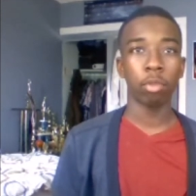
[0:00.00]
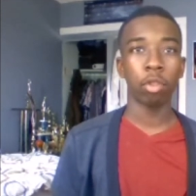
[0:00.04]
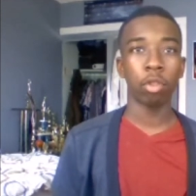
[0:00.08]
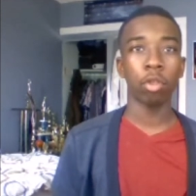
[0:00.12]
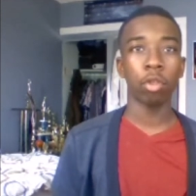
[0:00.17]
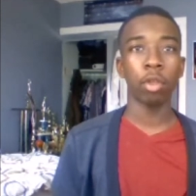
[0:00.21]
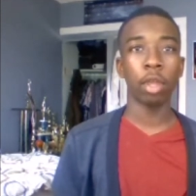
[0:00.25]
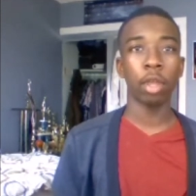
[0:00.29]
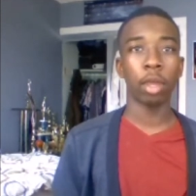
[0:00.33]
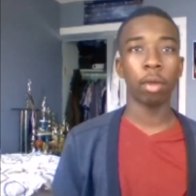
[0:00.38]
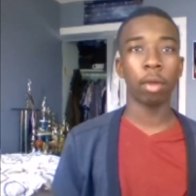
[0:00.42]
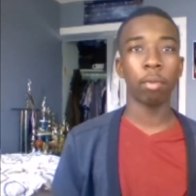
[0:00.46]
So
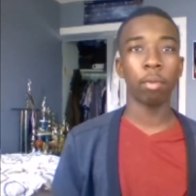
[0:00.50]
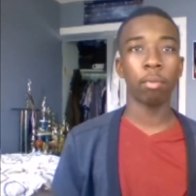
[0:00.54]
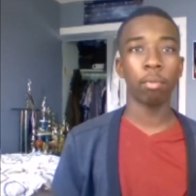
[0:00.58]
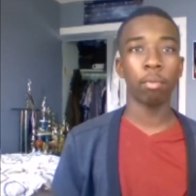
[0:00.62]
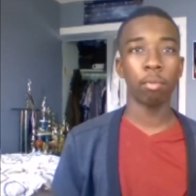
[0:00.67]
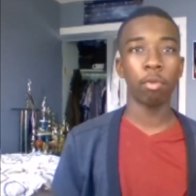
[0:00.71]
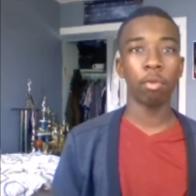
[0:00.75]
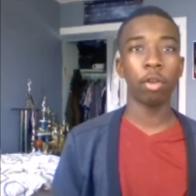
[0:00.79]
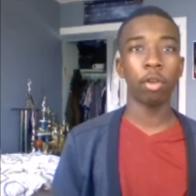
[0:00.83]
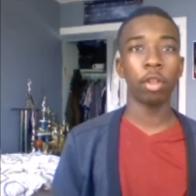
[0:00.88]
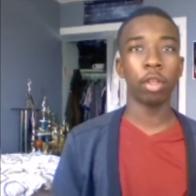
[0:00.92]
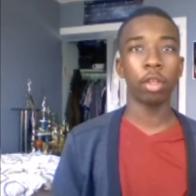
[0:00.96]
yeah,
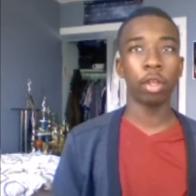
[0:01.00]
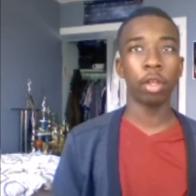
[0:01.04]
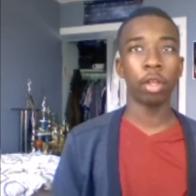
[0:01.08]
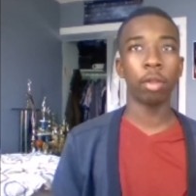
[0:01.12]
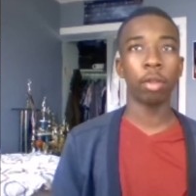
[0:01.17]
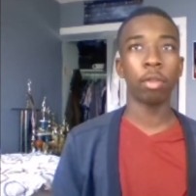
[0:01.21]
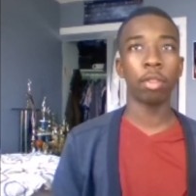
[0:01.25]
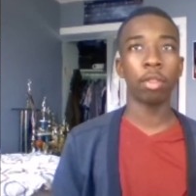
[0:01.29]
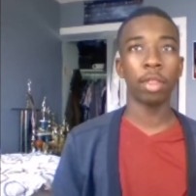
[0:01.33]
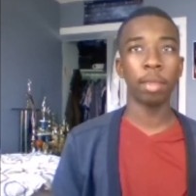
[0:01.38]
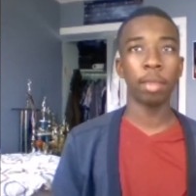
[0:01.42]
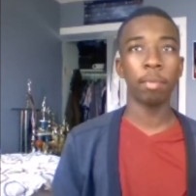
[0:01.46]
pretty
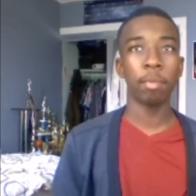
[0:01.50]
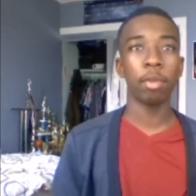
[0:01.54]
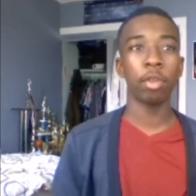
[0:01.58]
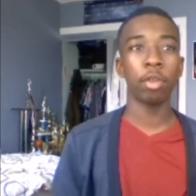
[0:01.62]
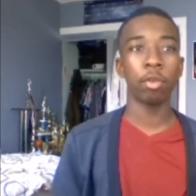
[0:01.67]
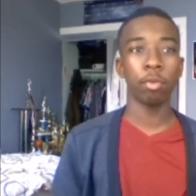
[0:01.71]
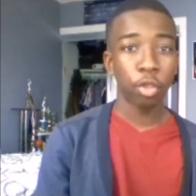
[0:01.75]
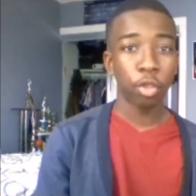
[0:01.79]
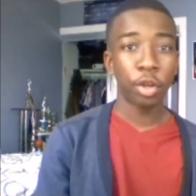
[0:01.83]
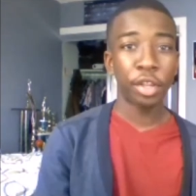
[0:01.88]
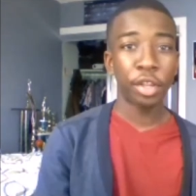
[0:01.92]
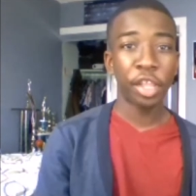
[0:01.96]
good
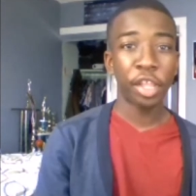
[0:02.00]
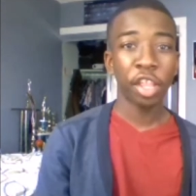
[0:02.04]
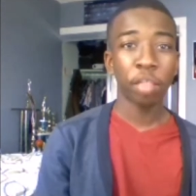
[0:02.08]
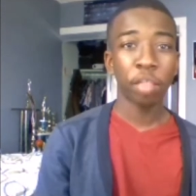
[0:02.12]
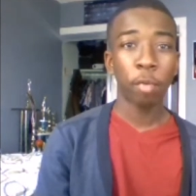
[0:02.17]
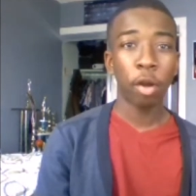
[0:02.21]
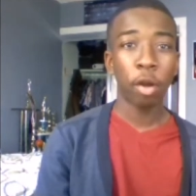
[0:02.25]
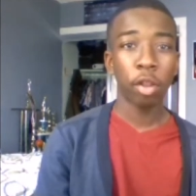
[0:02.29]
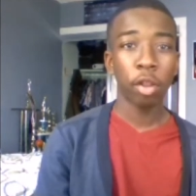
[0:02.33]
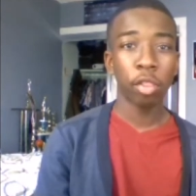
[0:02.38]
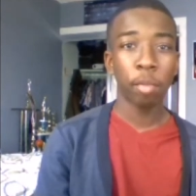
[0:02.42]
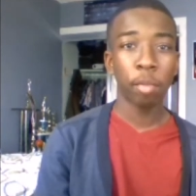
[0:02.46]
CPU. So the next
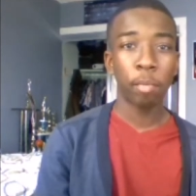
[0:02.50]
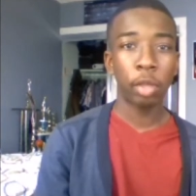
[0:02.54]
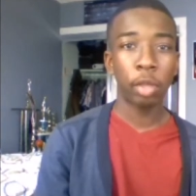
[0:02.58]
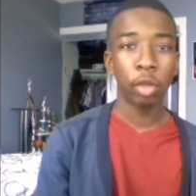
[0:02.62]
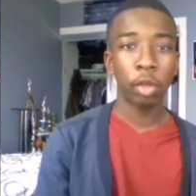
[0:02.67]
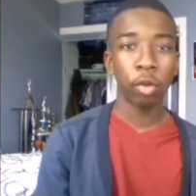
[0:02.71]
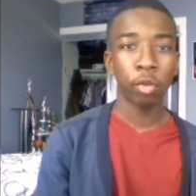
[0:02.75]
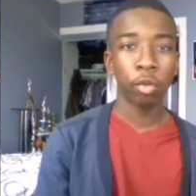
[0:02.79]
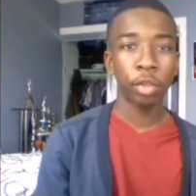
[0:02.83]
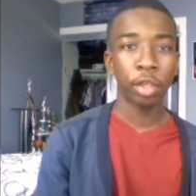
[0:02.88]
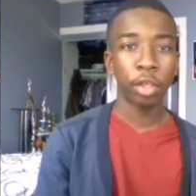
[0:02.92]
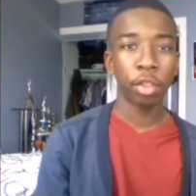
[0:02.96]
part of the
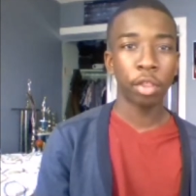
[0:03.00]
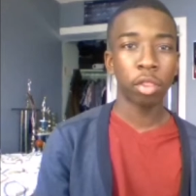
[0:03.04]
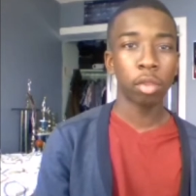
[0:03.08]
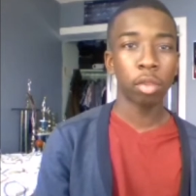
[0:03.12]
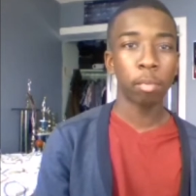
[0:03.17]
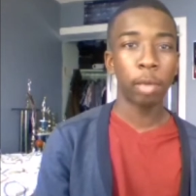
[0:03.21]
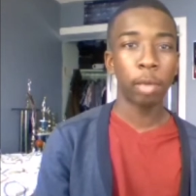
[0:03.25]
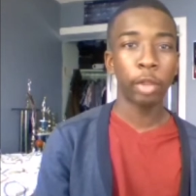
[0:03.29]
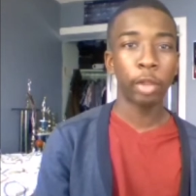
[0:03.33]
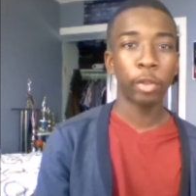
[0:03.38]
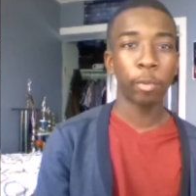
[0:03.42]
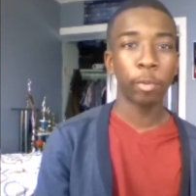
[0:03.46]
build is the
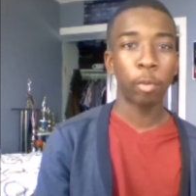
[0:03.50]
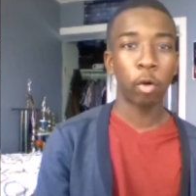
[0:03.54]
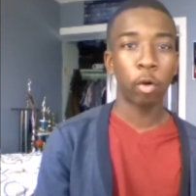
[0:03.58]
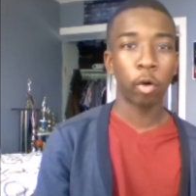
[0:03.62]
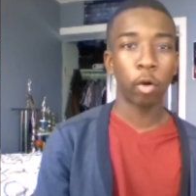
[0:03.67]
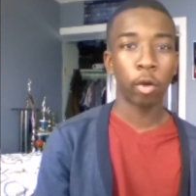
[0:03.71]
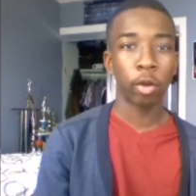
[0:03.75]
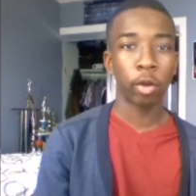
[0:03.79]
motherboard.